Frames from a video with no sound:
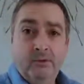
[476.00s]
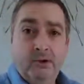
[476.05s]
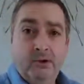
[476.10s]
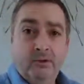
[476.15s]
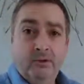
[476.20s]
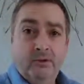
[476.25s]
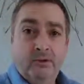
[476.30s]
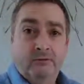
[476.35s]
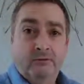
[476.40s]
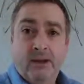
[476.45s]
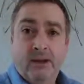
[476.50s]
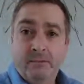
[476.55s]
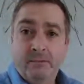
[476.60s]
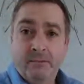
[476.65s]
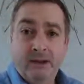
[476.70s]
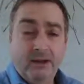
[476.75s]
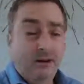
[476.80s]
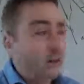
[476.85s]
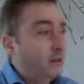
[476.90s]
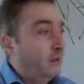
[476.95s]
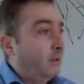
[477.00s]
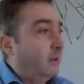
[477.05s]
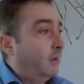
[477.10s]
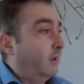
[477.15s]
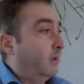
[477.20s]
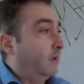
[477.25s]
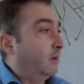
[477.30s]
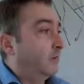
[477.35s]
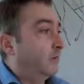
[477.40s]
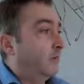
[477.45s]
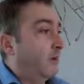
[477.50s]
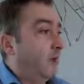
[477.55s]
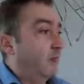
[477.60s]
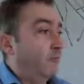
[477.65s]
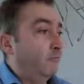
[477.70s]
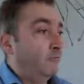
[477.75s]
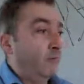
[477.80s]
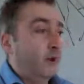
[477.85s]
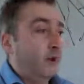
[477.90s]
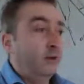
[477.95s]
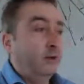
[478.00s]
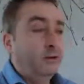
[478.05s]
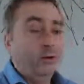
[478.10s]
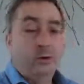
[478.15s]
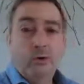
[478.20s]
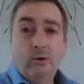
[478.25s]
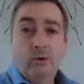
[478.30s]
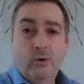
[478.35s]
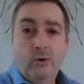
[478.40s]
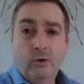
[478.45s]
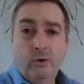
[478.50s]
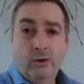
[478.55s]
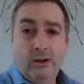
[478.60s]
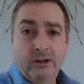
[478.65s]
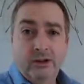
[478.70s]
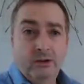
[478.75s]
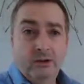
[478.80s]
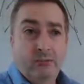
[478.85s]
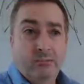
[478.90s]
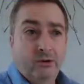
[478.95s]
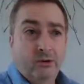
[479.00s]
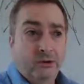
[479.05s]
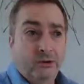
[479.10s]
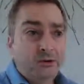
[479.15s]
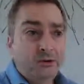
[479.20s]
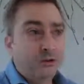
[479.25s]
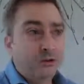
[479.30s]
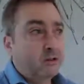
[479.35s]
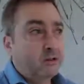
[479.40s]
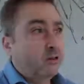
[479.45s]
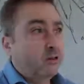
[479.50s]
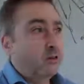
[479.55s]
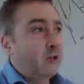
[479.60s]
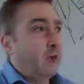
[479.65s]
Dr. Fleming. I've read all her books.